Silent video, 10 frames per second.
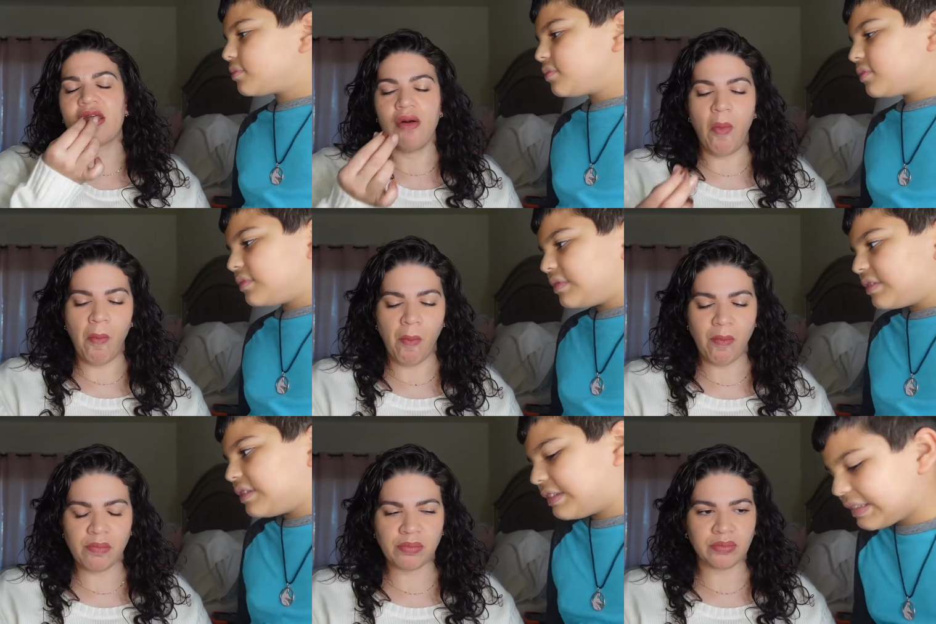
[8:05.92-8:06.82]

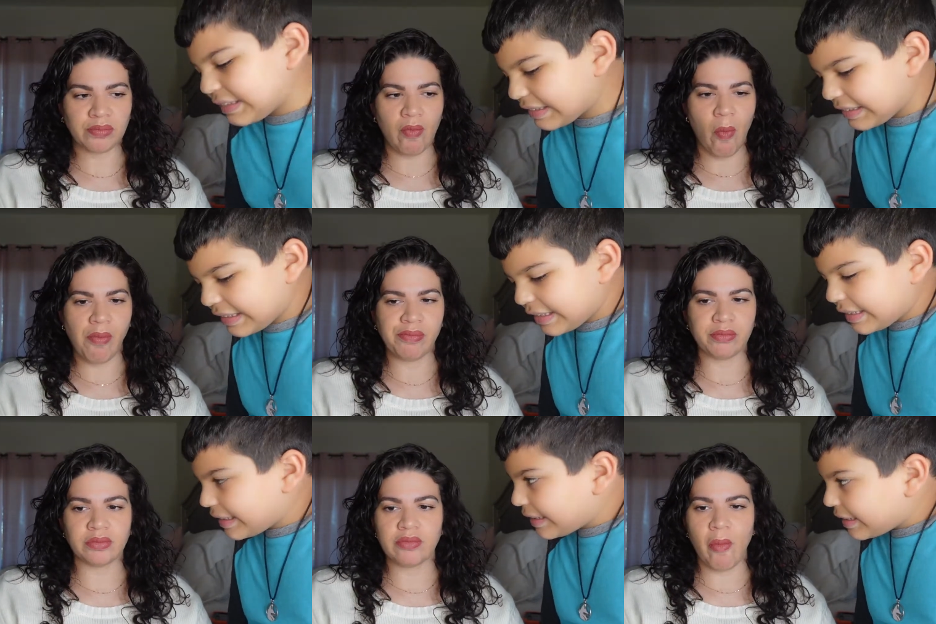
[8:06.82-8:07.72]

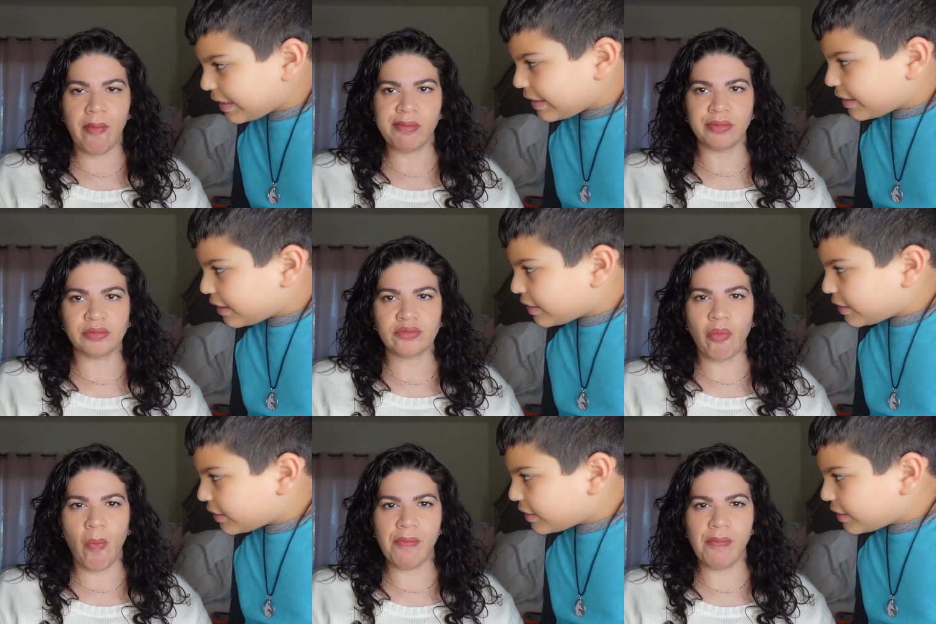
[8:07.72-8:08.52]
(silence)